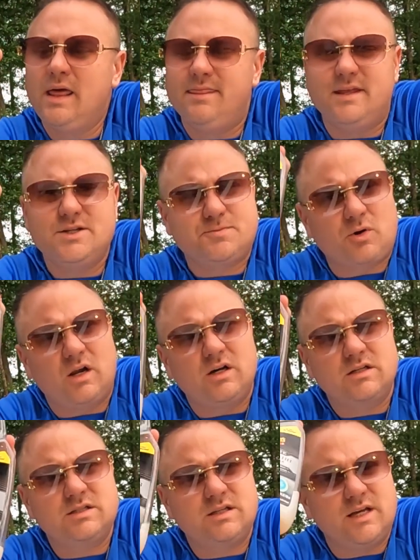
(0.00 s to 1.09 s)
This
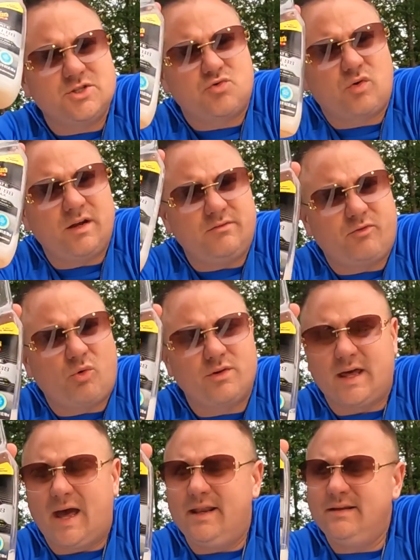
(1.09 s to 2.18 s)
product is great for
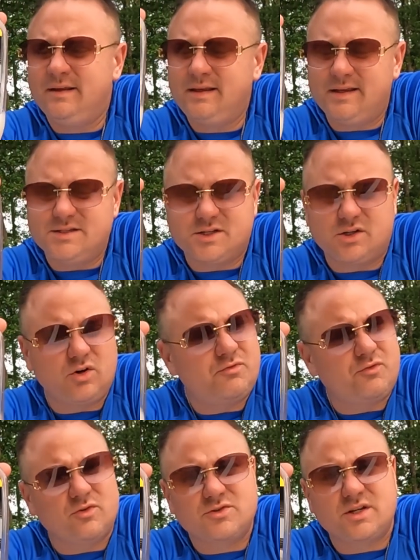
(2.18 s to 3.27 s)
that. Is it good
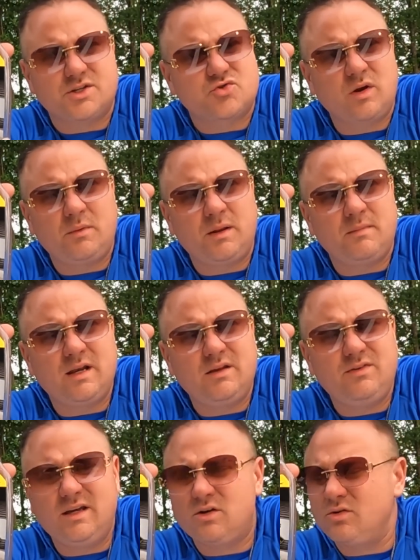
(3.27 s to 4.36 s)
for extremely muddy
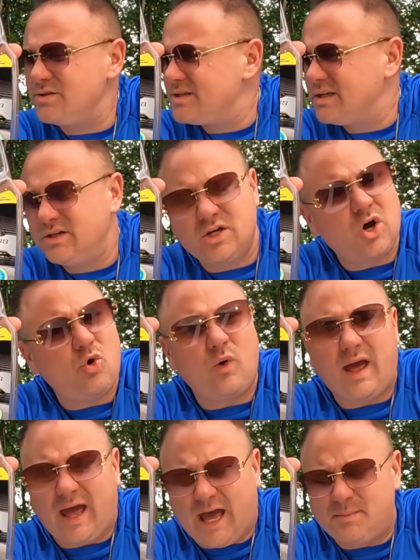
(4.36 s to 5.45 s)
vehicles? No,
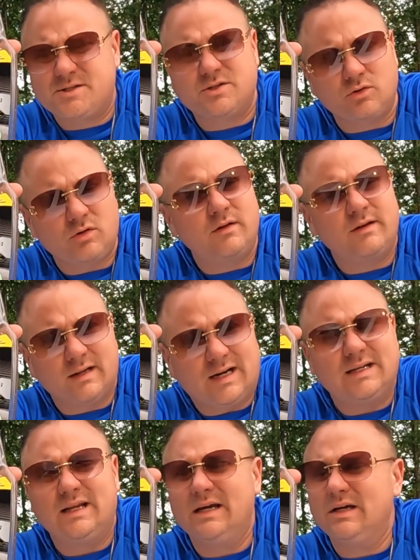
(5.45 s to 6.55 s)
absolutely
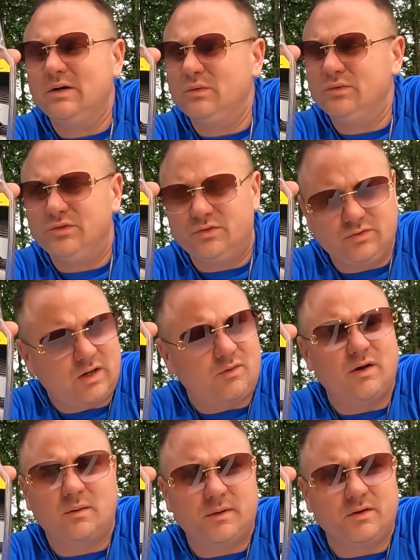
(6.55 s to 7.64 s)
not. Do not
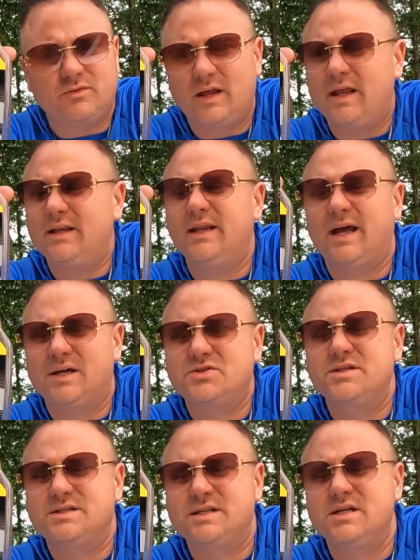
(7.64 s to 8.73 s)
recommend it for that. And
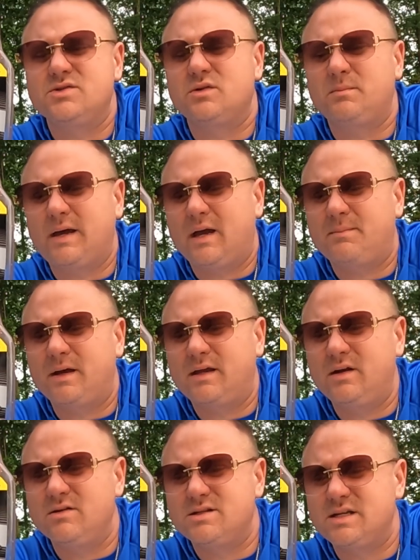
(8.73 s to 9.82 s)
actually it says on the back
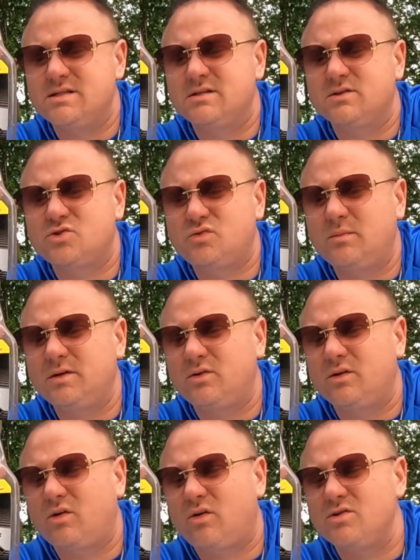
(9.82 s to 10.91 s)
here, it says that extremely
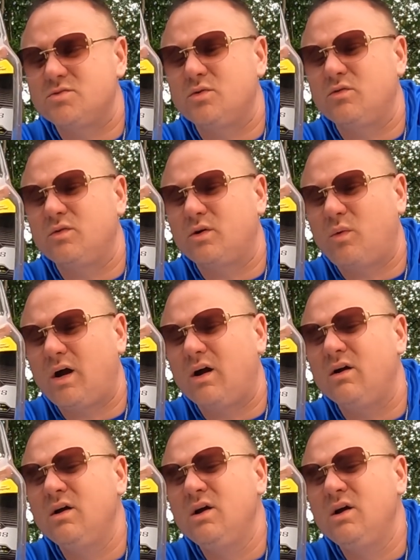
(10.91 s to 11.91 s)
dirty cars will require